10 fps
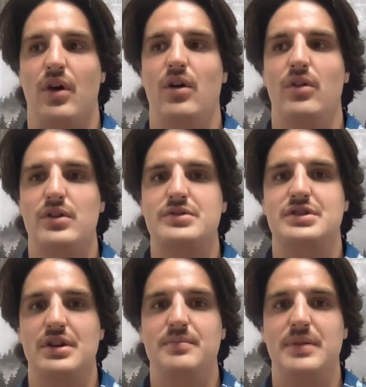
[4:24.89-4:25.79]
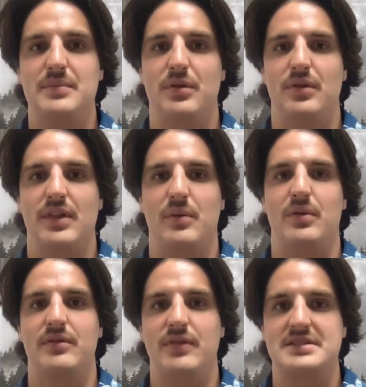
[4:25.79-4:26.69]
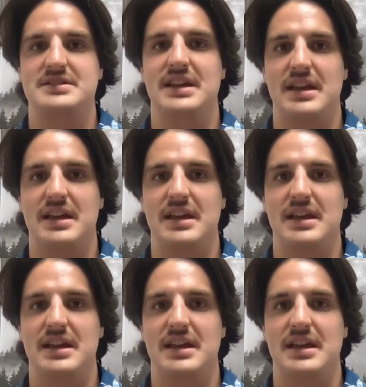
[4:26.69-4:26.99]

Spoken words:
all those good people that were investing